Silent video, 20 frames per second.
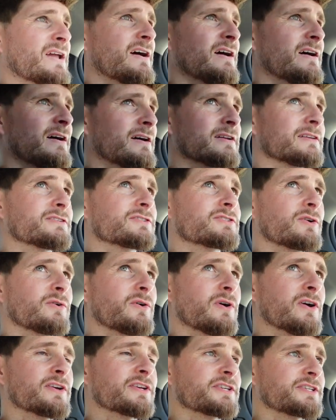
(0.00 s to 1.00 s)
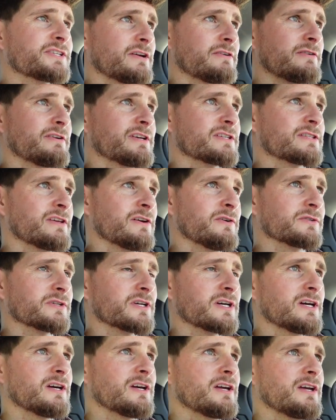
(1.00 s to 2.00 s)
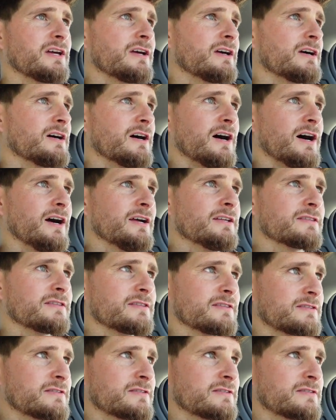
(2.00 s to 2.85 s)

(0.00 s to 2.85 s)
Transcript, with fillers: Alright, so on a serious note, I